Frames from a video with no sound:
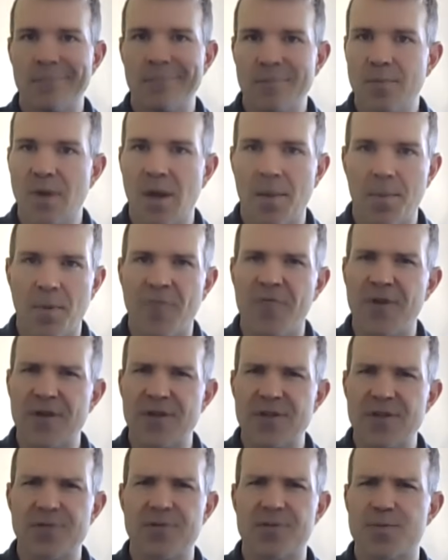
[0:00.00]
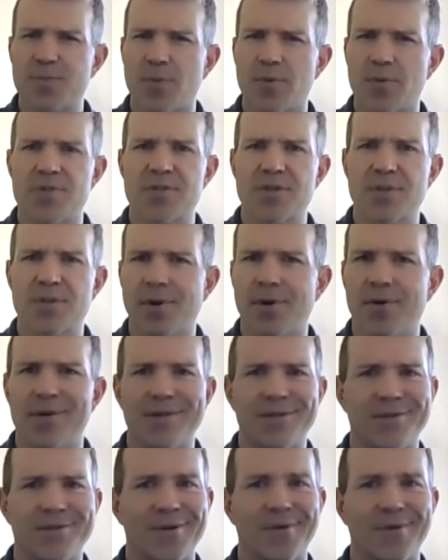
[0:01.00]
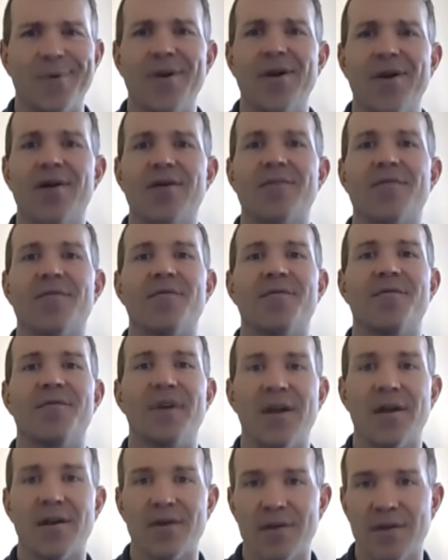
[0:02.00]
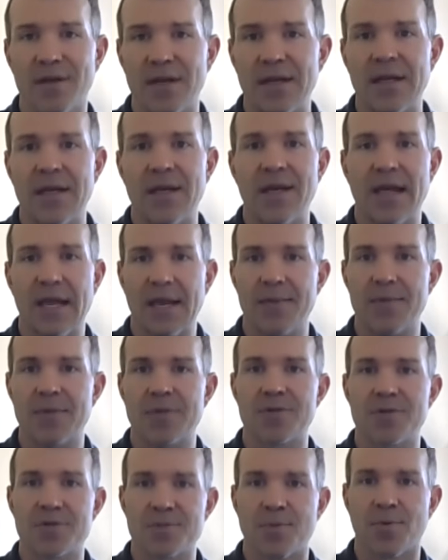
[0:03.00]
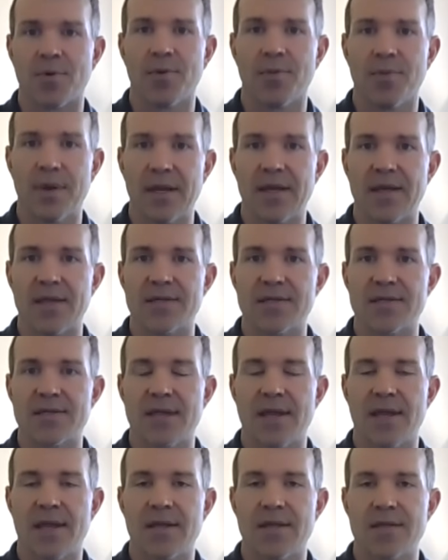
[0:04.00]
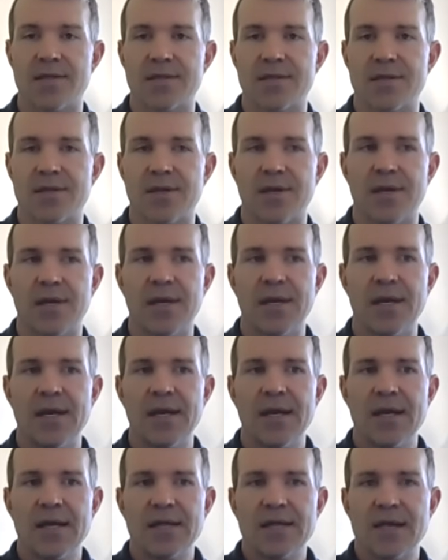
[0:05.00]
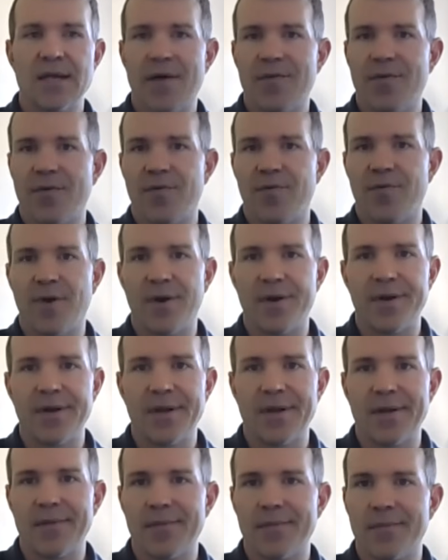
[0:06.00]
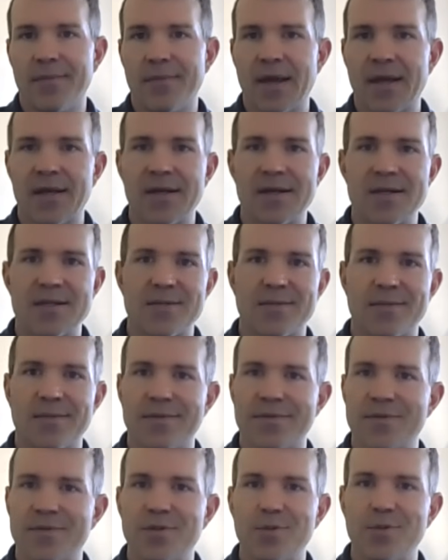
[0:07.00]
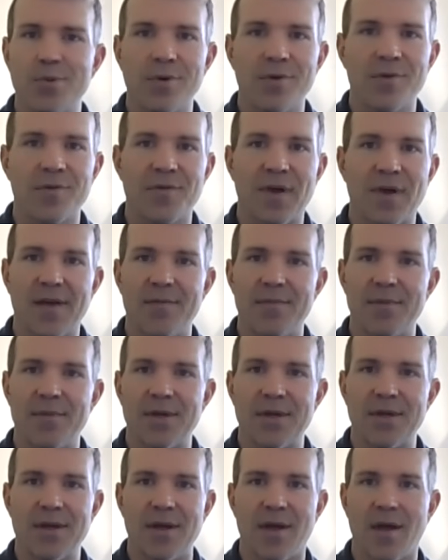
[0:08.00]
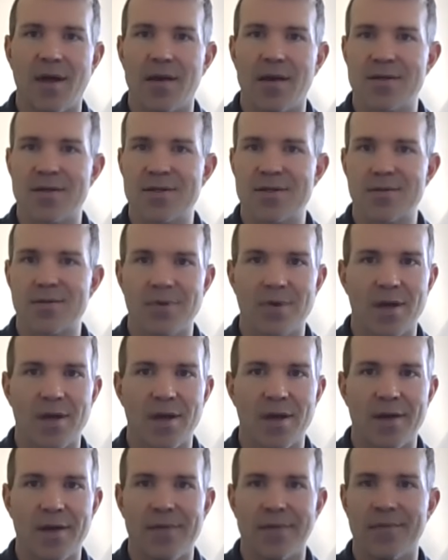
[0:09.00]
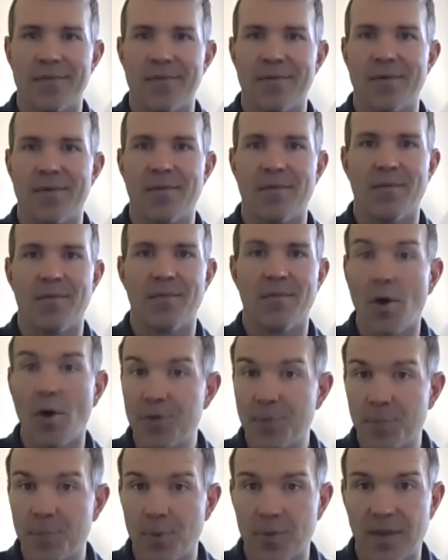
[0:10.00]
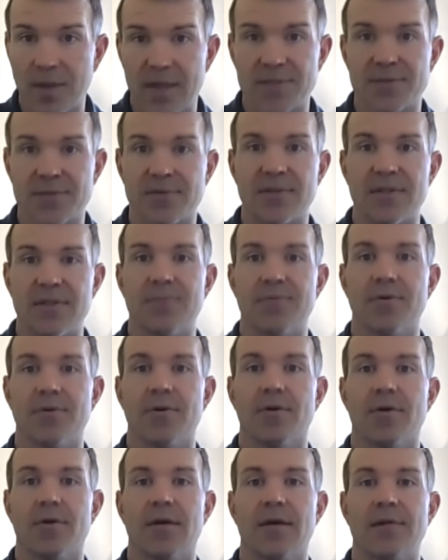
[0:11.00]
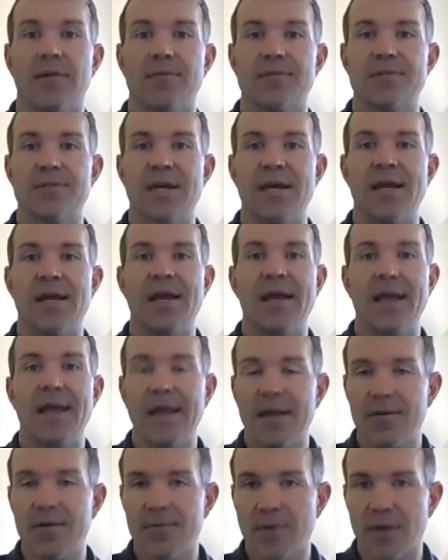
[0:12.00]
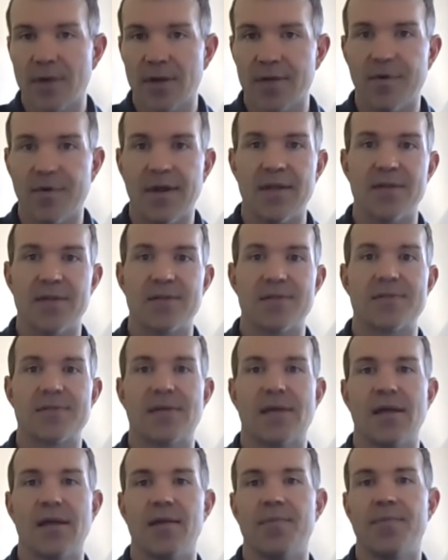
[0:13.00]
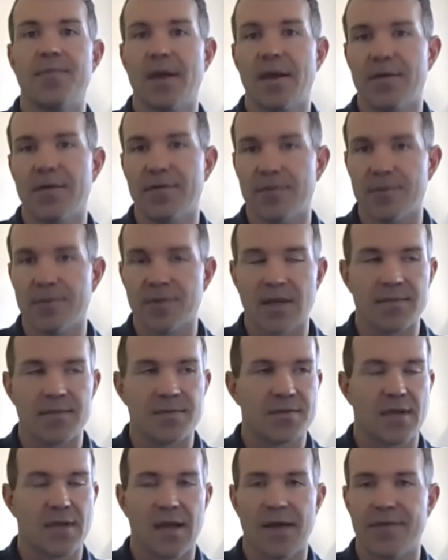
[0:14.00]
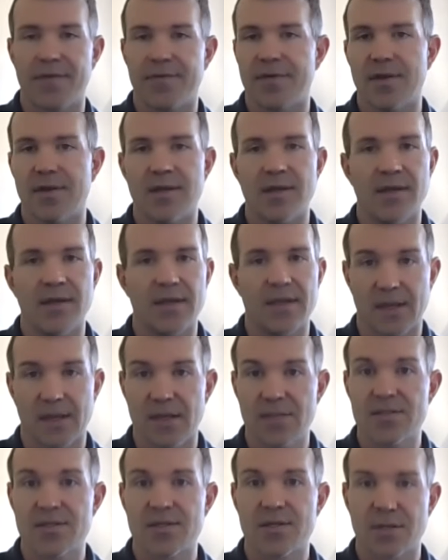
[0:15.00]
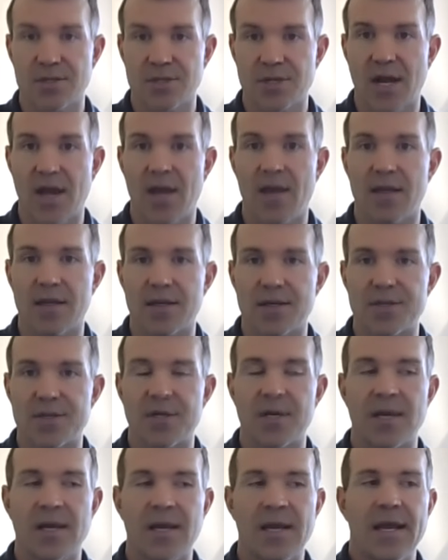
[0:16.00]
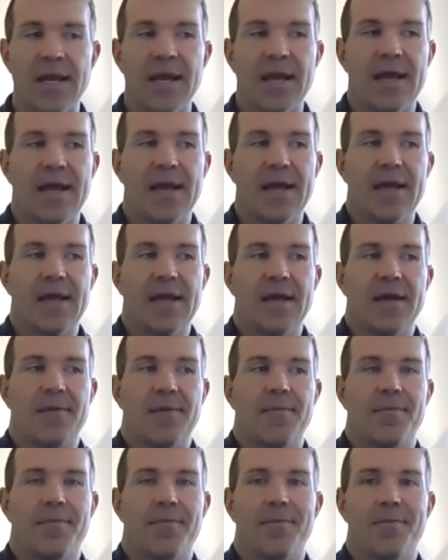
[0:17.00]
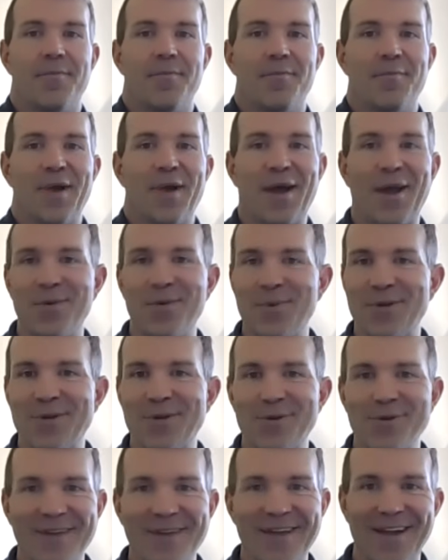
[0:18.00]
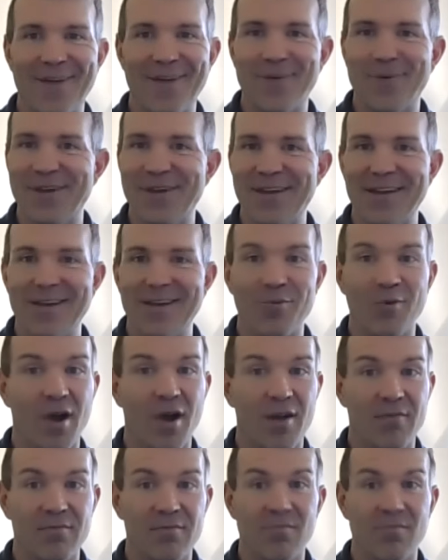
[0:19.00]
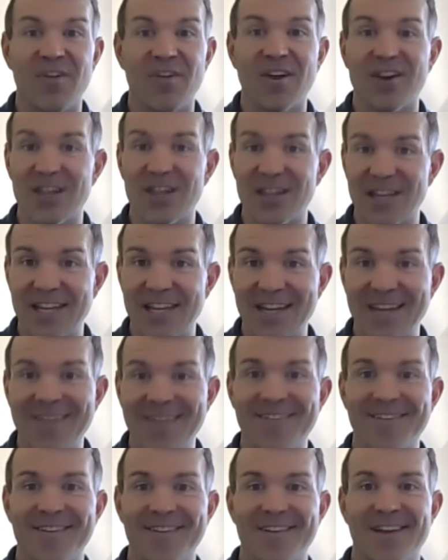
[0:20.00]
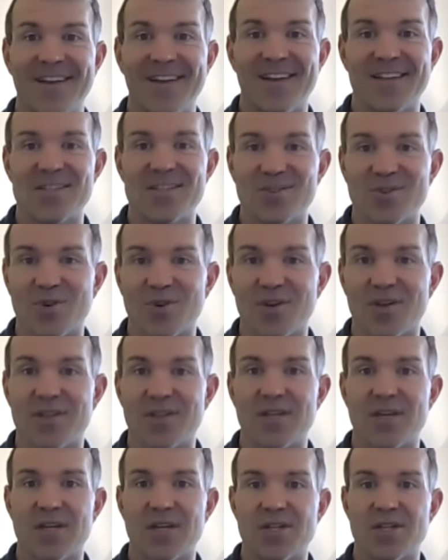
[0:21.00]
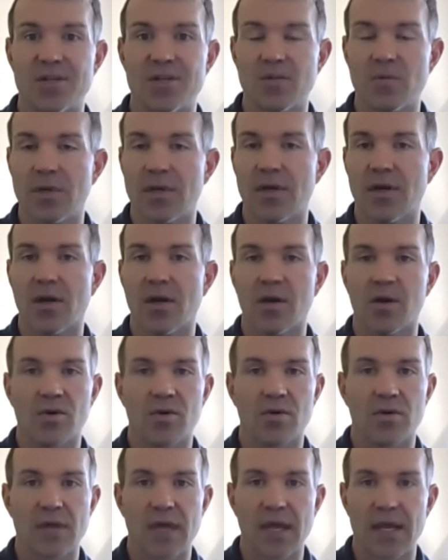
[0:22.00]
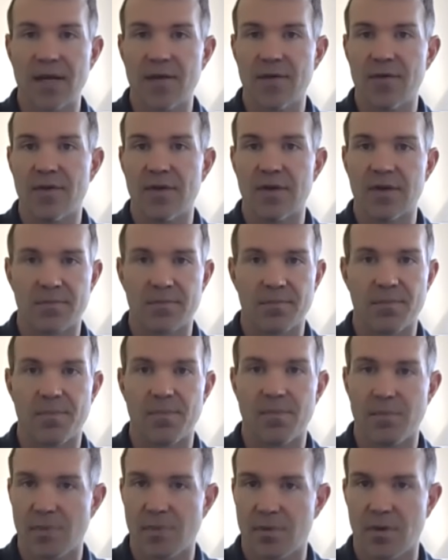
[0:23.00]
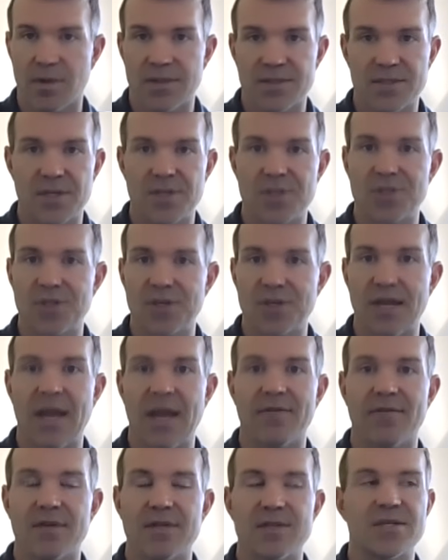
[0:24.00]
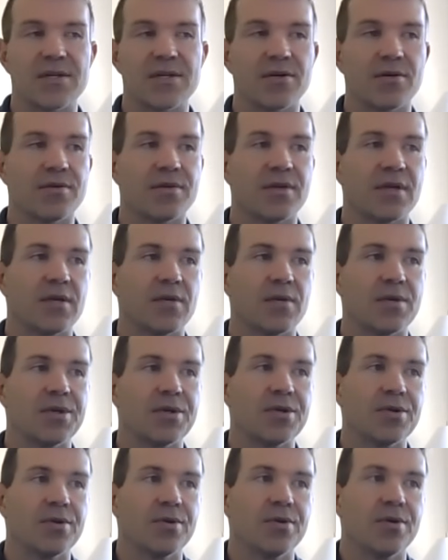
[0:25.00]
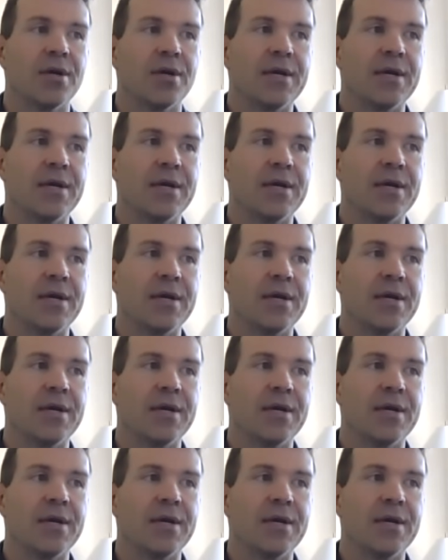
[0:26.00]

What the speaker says: a professional sports component to it. We are very amateur sport based. And so to have a funding mechanism of $2.5 million to run multiple national team programs and run events and pay full-time staff, it's a challenge. How do we do that? We run very lean as an organization. We are creative in essentially every single thing we do.